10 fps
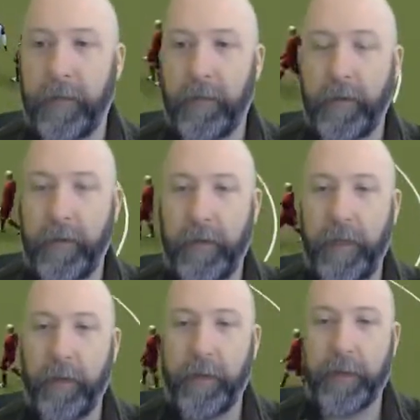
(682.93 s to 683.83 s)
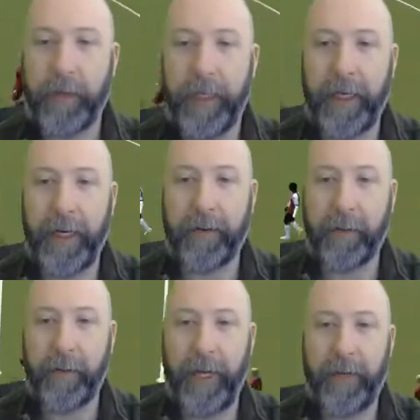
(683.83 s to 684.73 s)
So they were just playing it out the
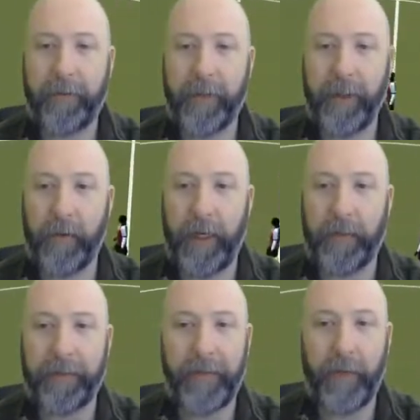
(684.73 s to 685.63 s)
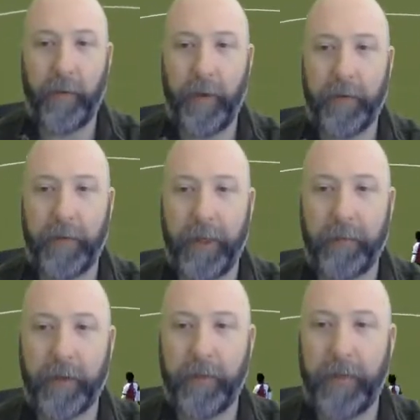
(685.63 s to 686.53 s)
back for a little while. Did not work for them.
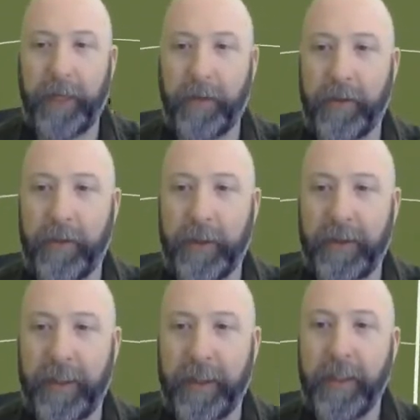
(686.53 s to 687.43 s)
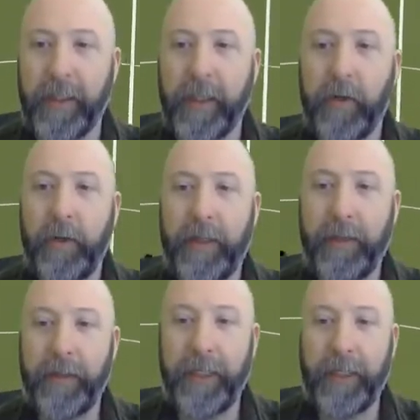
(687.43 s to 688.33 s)
So Vieto to Christie, we
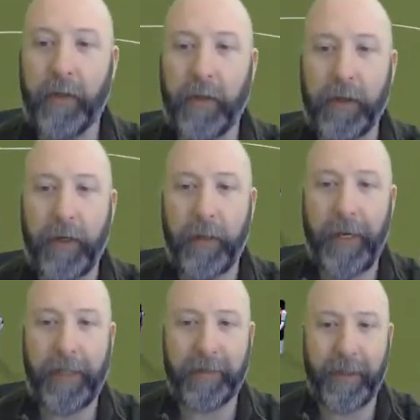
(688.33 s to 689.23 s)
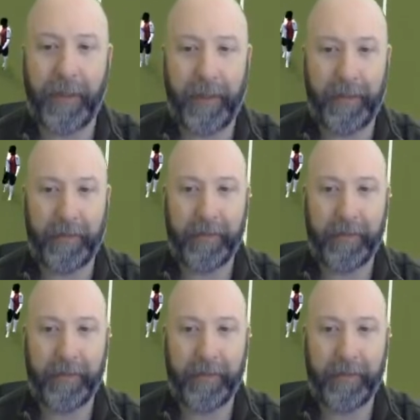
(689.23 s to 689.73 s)
definitely need to work on our passing again.